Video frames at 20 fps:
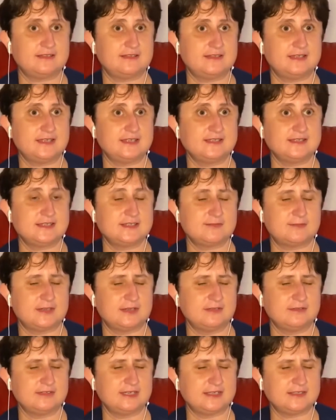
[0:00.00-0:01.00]
this as
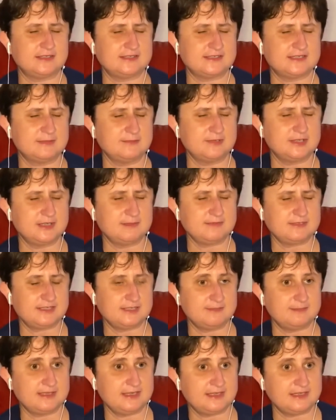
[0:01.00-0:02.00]
well that sometimes
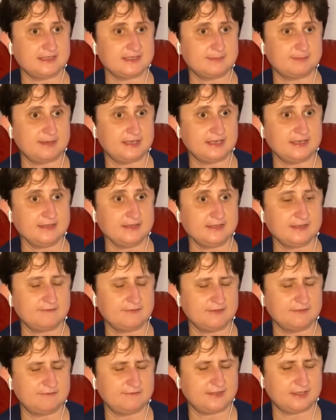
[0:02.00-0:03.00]
it may explain
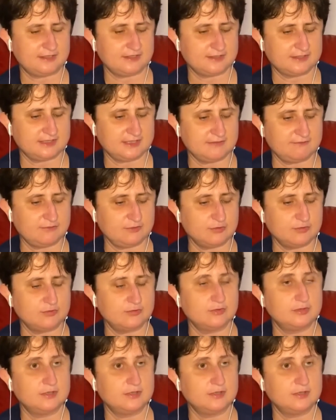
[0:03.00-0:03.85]
different things if you